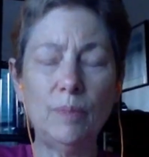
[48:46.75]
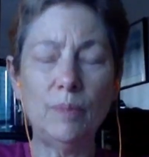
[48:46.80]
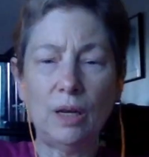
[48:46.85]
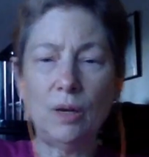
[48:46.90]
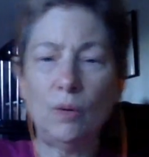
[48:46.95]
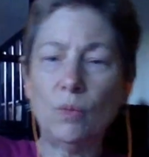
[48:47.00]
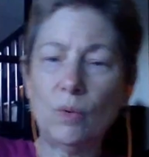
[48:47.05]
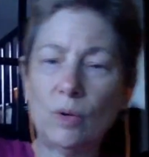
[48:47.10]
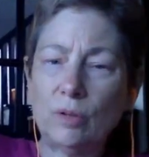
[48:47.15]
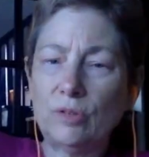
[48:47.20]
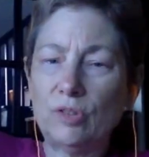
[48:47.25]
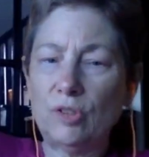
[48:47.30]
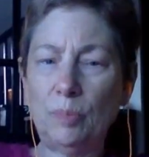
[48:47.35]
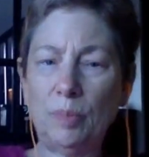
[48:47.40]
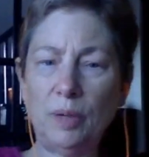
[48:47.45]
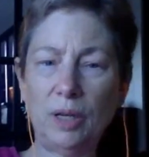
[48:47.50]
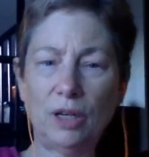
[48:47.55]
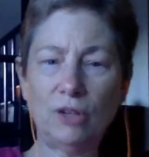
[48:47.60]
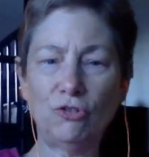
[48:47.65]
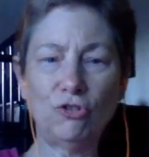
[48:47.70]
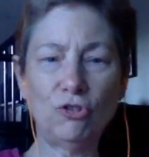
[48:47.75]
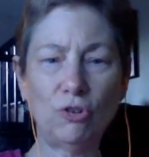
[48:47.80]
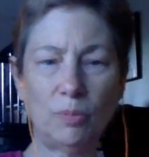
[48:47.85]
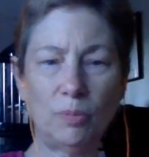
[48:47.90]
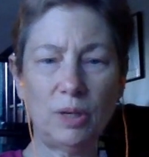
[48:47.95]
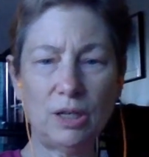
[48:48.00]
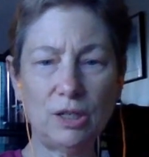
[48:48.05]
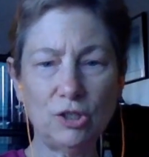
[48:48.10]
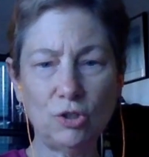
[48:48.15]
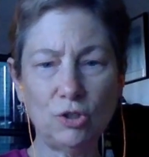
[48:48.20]
many worlds picture
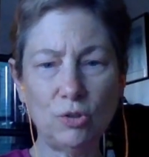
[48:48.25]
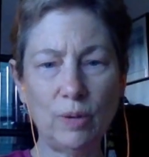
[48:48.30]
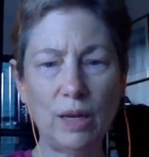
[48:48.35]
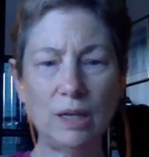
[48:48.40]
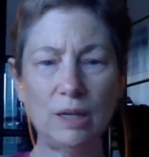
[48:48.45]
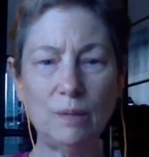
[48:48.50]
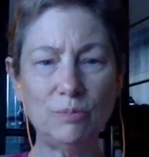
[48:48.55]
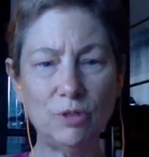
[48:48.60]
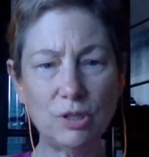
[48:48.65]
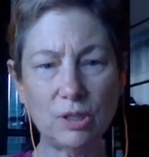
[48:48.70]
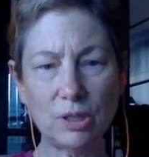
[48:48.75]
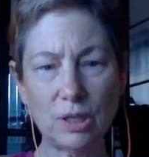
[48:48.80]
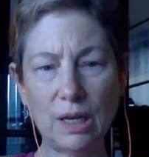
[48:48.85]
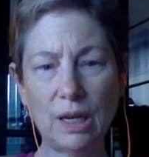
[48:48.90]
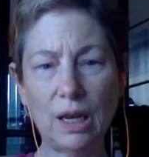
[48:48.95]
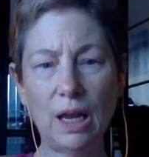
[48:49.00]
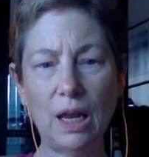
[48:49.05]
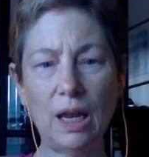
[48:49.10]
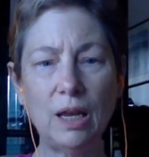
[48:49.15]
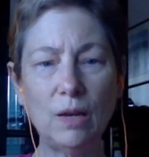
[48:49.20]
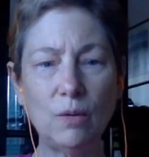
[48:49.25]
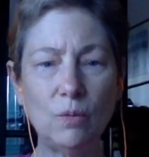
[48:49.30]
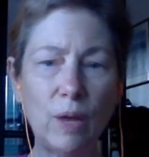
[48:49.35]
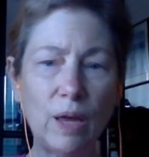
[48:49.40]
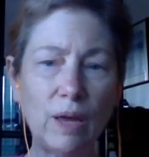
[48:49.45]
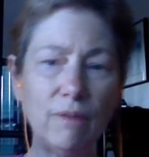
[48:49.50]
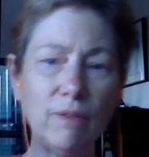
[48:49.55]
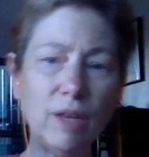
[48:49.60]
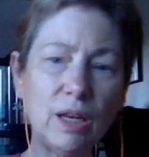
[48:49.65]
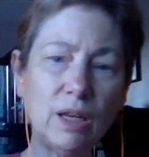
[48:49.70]
because you end up just kind of hand
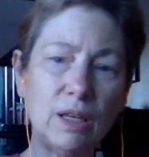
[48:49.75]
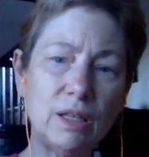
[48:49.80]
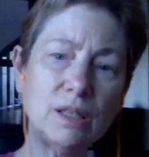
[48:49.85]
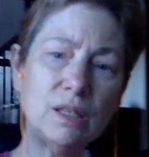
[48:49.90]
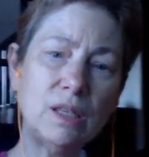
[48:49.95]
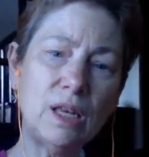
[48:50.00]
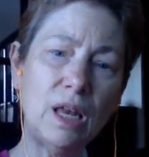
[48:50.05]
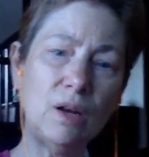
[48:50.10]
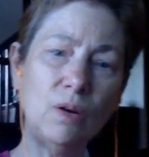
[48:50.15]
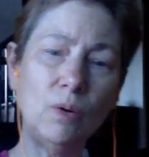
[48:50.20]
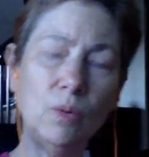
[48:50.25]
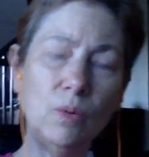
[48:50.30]
waving and saying,